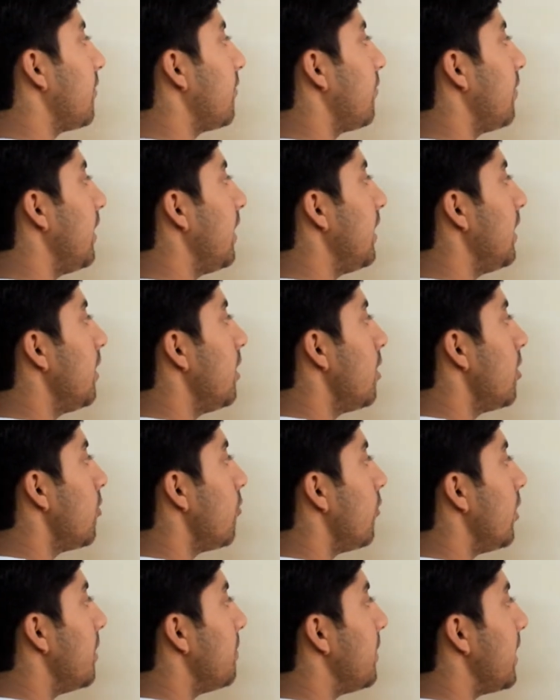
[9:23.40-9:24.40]
field
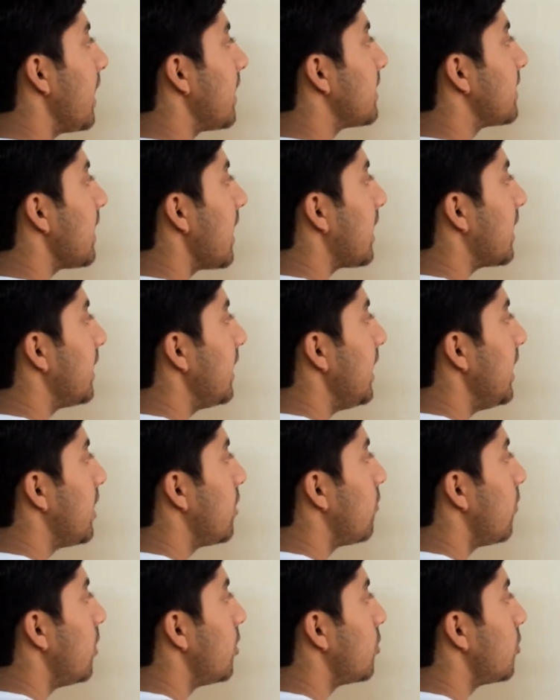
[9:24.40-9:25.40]
will be exactly
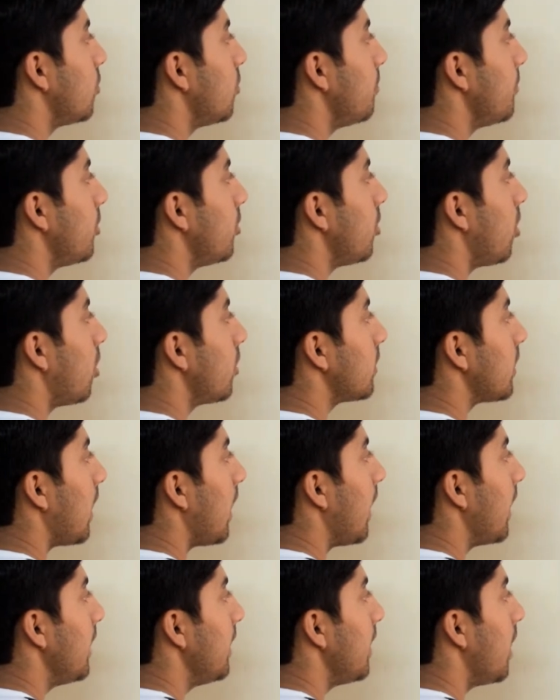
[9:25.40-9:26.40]
equal to mu naught
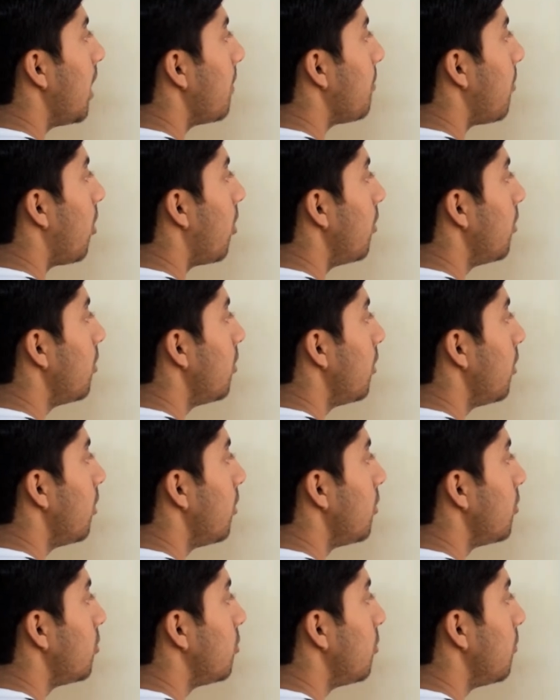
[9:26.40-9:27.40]
I upon
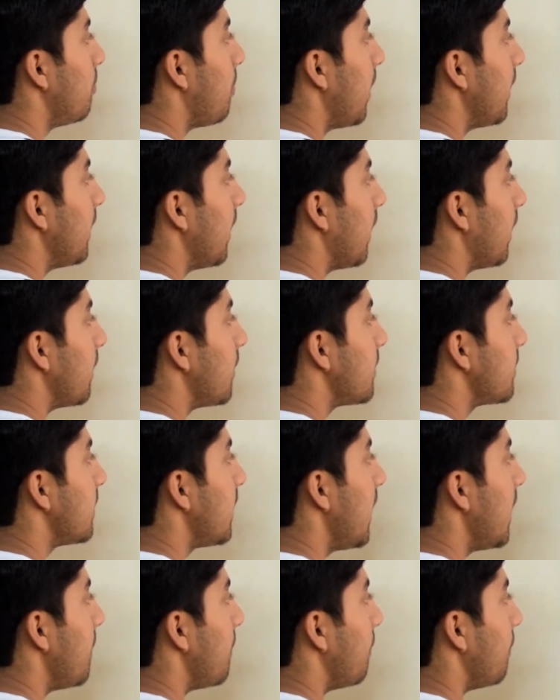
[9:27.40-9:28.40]
2 pi r.
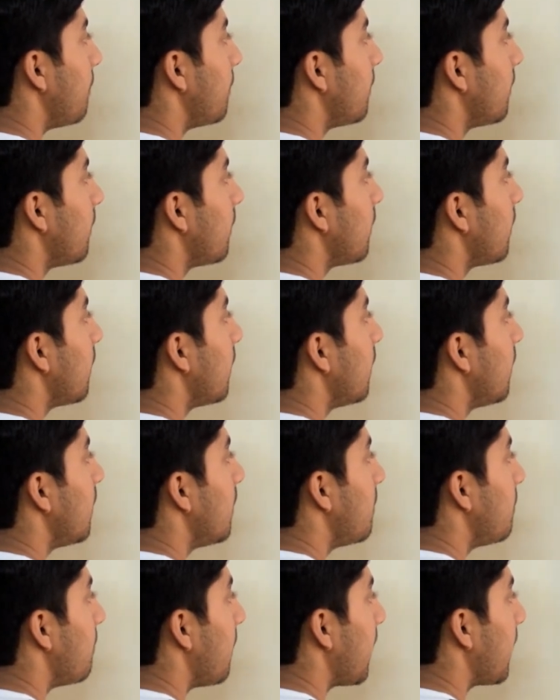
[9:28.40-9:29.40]
Same
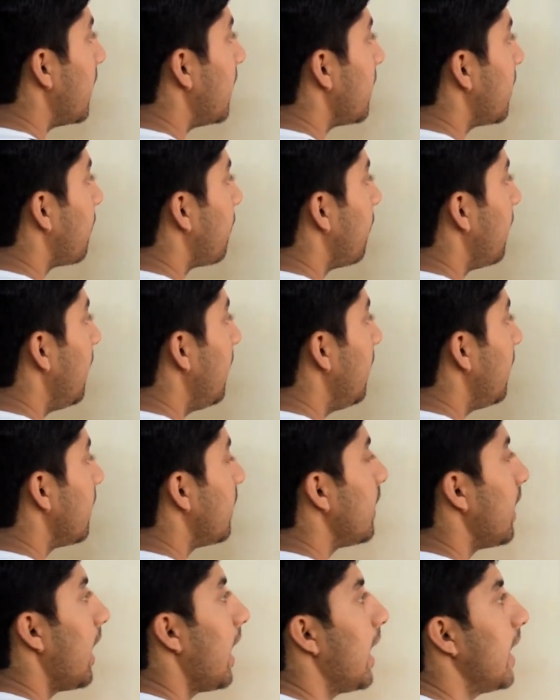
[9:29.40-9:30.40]
magnetic field
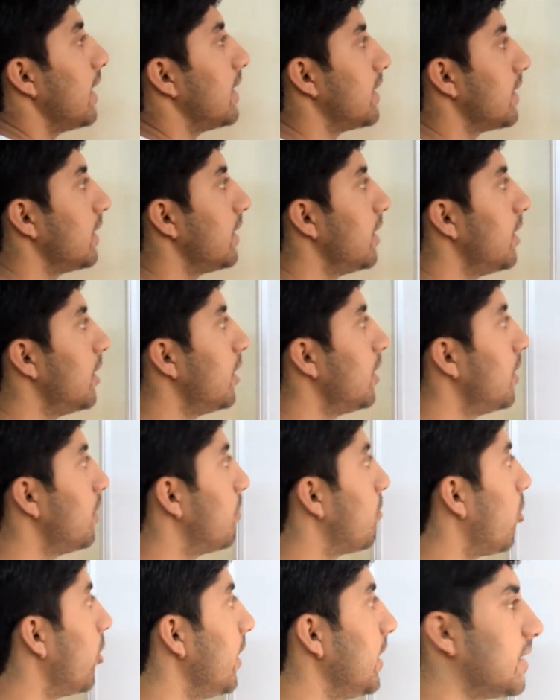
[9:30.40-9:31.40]
at
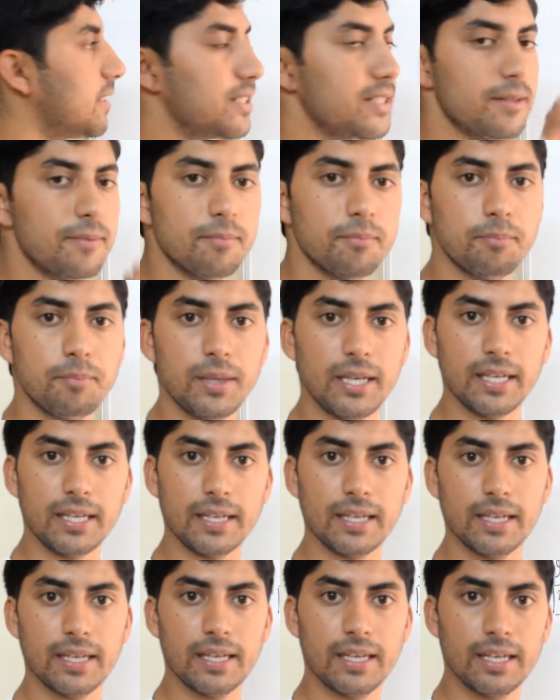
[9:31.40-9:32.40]
point P.
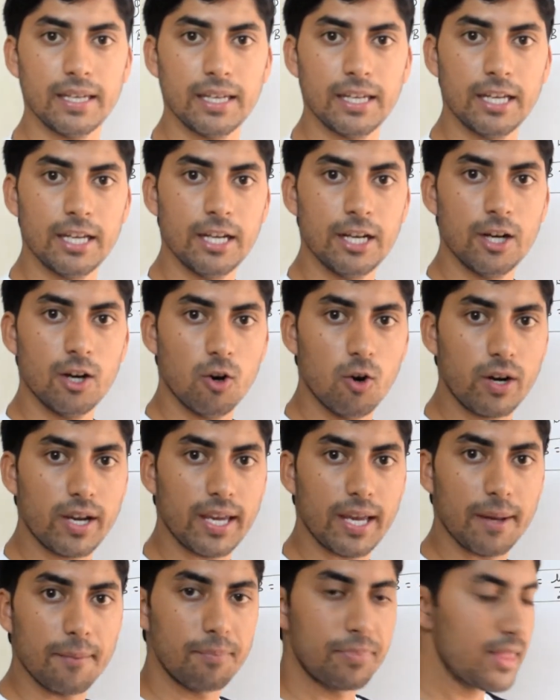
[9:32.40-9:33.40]
Okay.